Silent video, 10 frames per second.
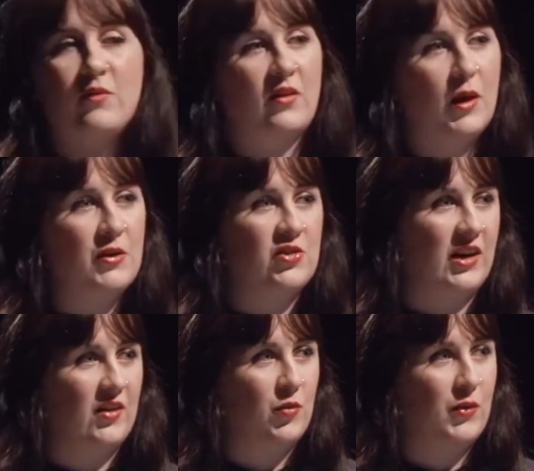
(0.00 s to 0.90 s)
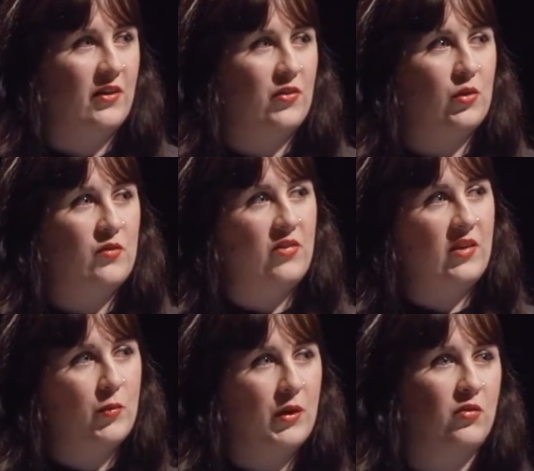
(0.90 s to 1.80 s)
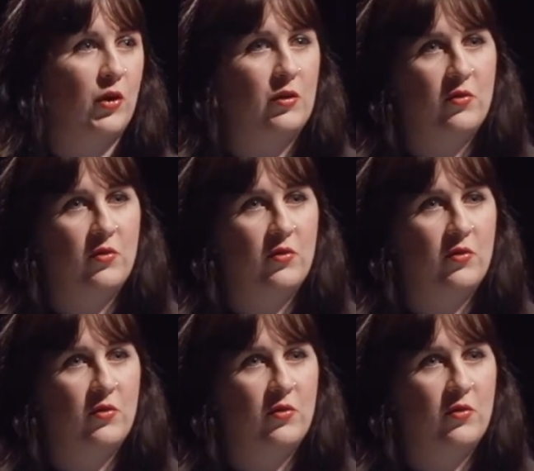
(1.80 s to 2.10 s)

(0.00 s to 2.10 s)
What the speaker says: climate change, because all of these things being flown in